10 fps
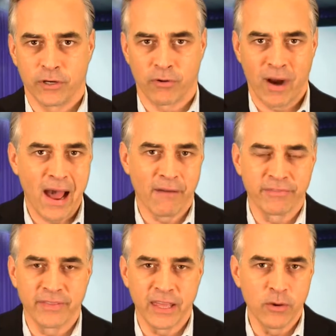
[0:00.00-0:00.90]

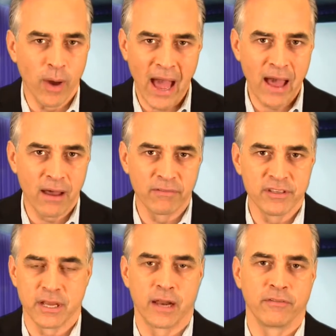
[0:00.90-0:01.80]
craft that you have
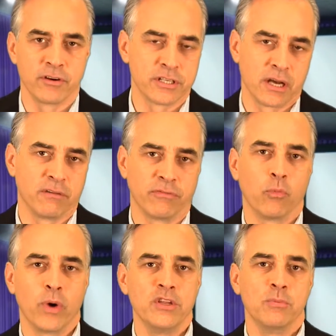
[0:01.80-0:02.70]
inside of yourself
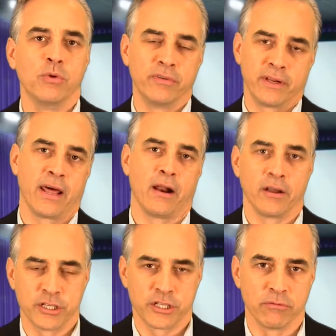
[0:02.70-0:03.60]
when you move into that
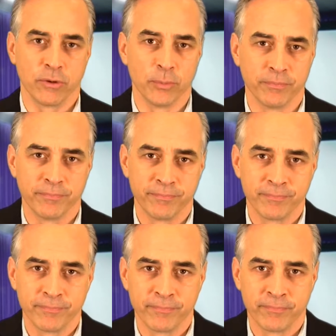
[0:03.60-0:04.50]
audition room.
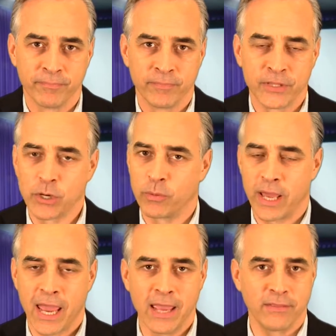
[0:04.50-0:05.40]

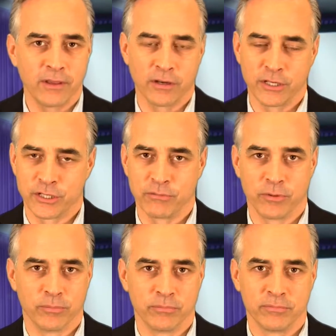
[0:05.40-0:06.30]
Don't hate the audition
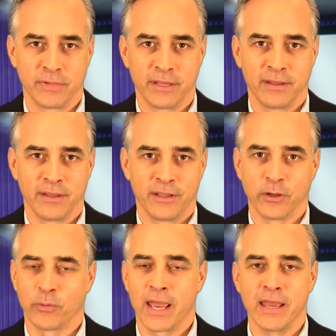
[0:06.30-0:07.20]
room.
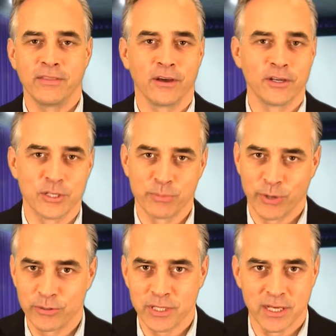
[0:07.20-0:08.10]
Don't hate the audition
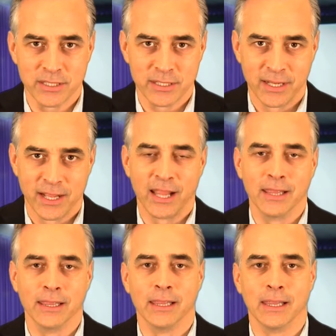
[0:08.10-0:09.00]
process.
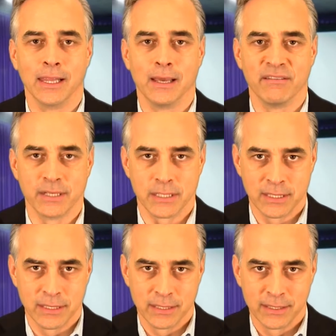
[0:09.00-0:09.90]
Love
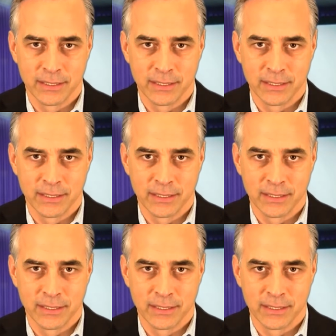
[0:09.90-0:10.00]
it.